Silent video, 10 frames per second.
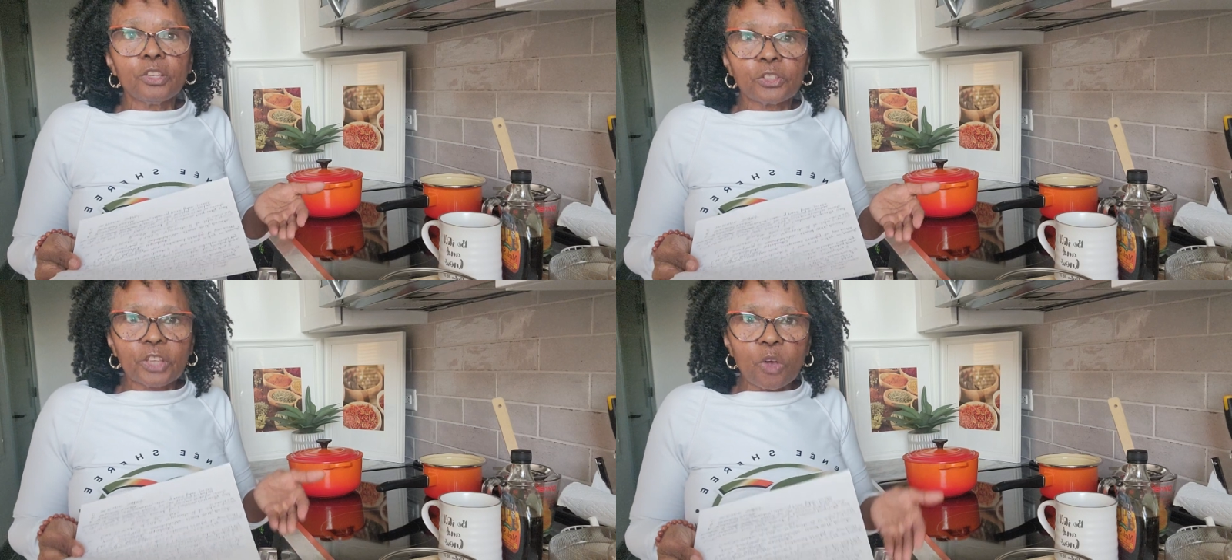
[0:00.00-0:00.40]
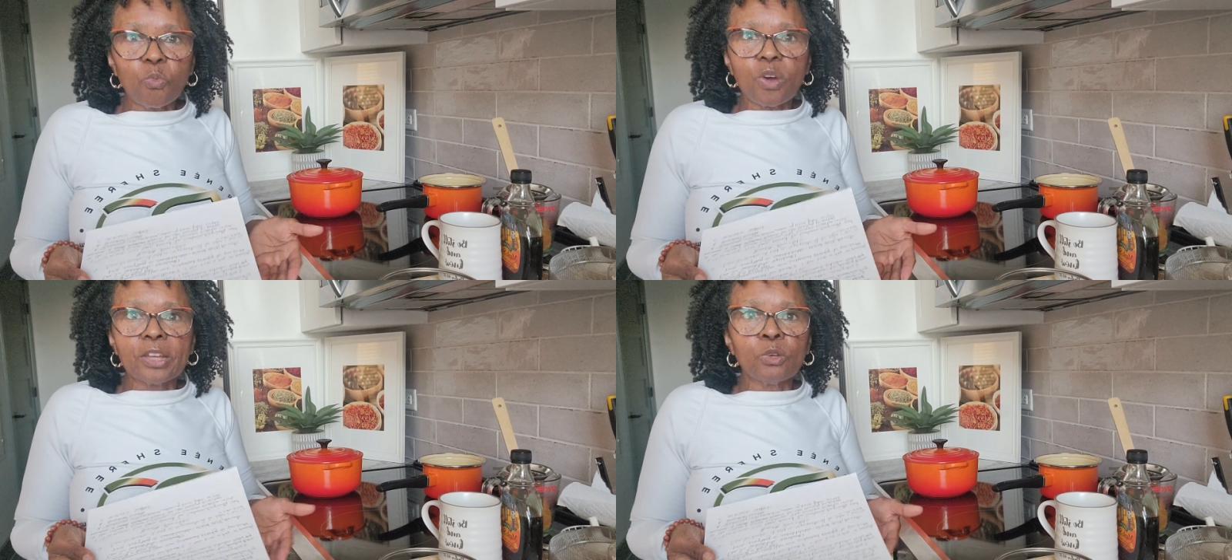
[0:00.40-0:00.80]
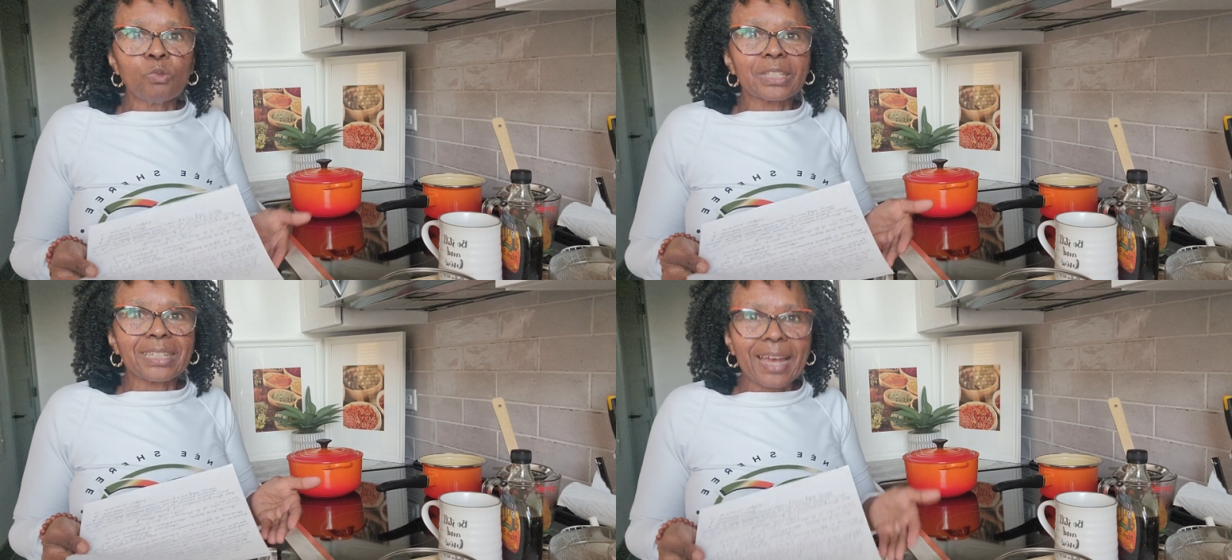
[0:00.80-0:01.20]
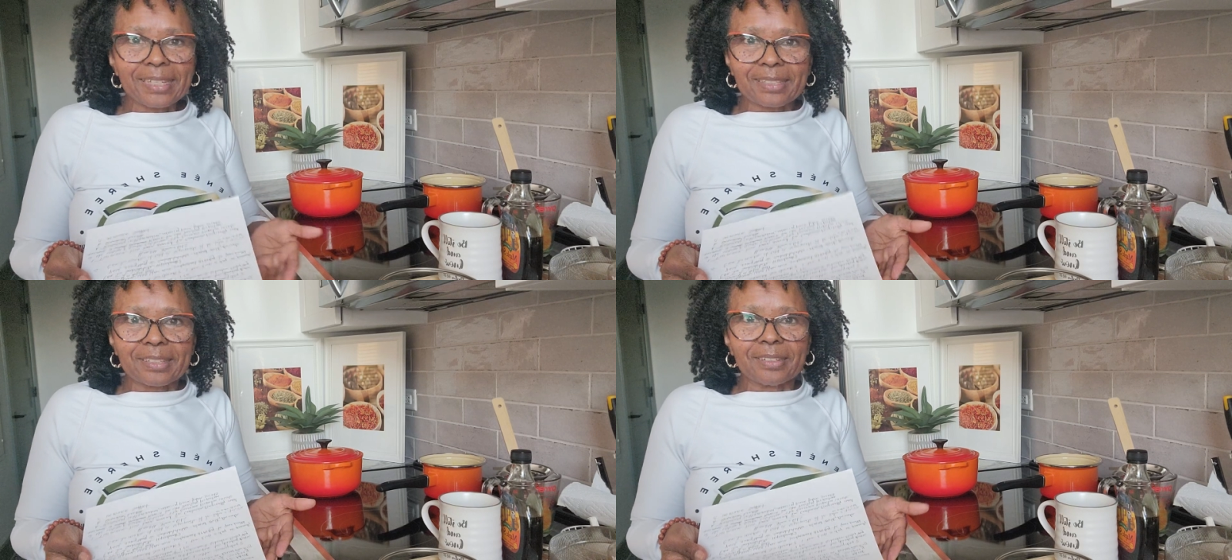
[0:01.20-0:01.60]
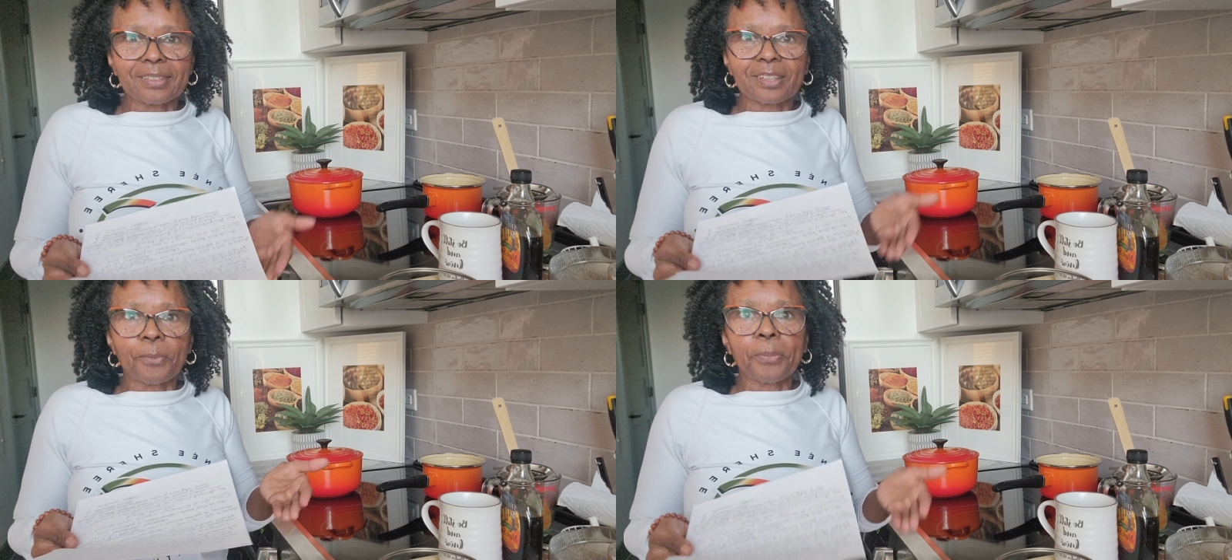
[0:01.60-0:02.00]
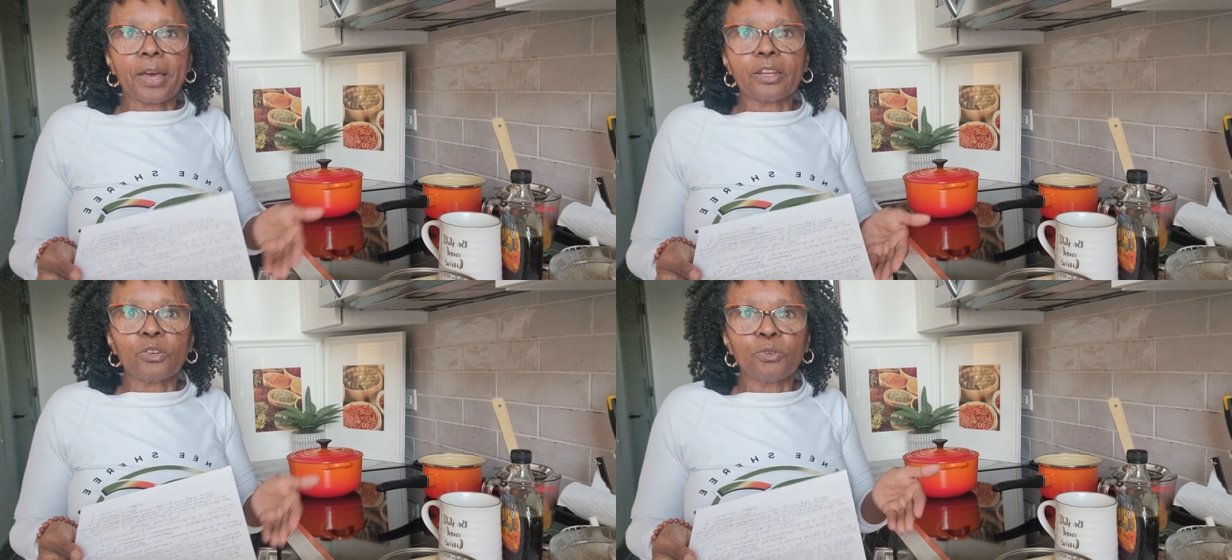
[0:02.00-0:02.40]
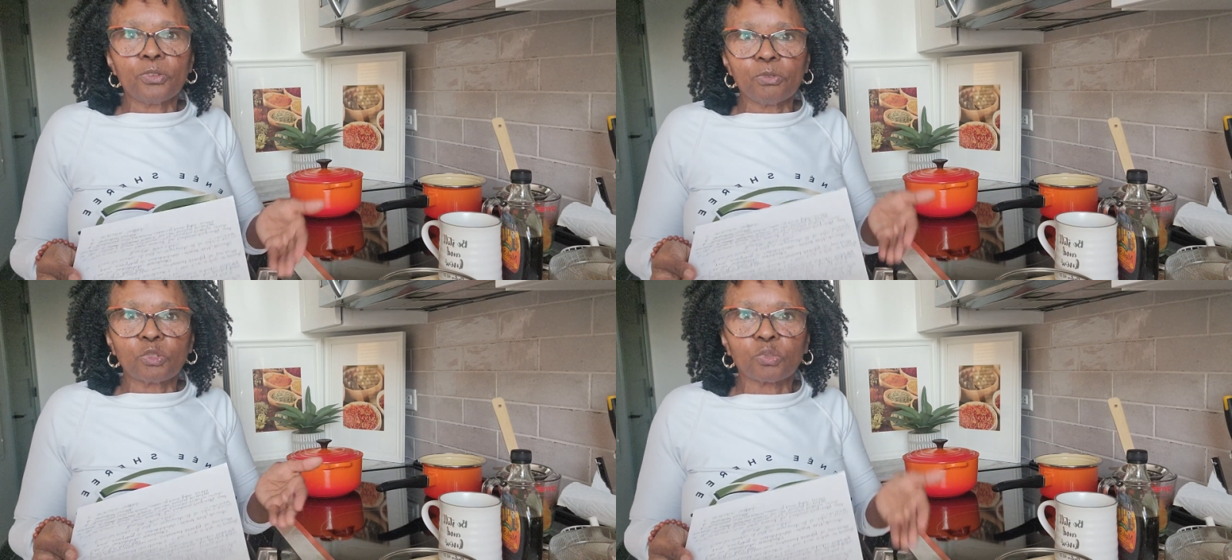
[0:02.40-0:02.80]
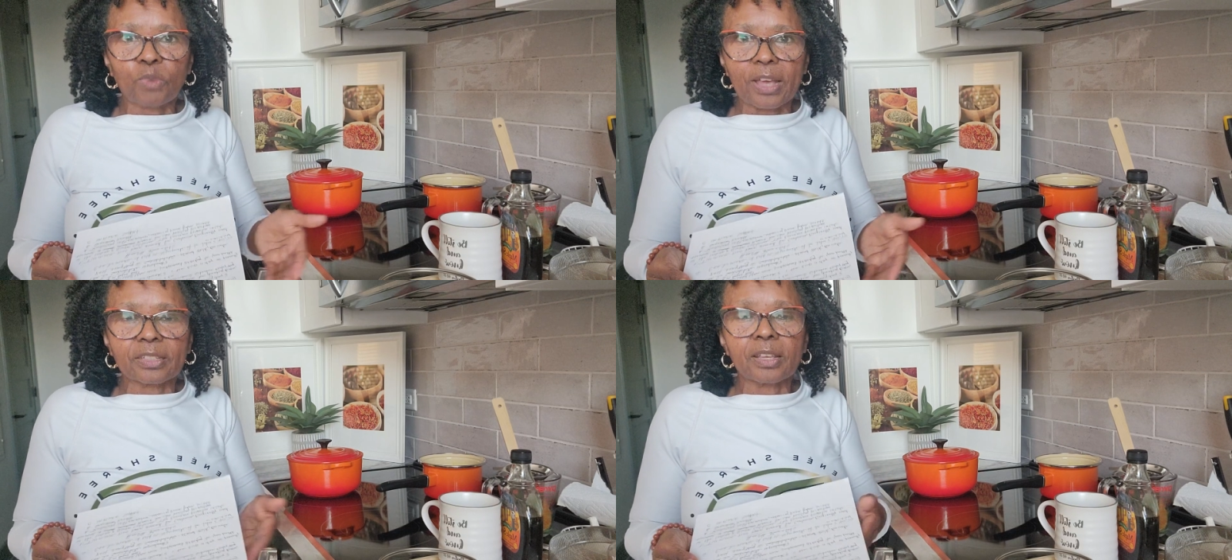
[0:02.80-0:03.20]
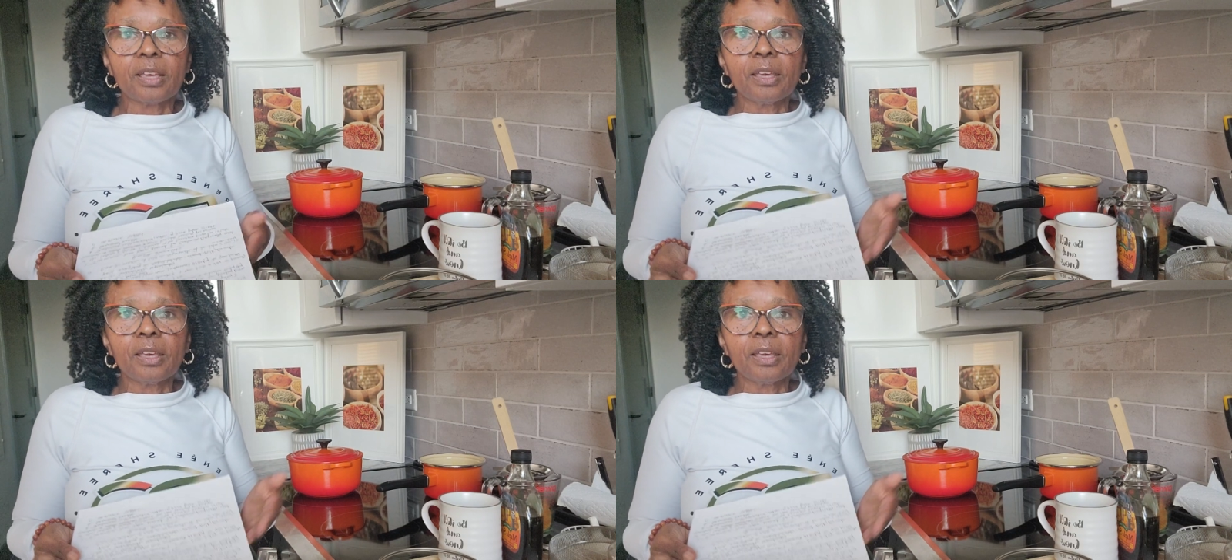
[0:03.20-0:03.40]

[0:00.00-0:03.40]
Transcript: someone who's licensed, somebody who you trust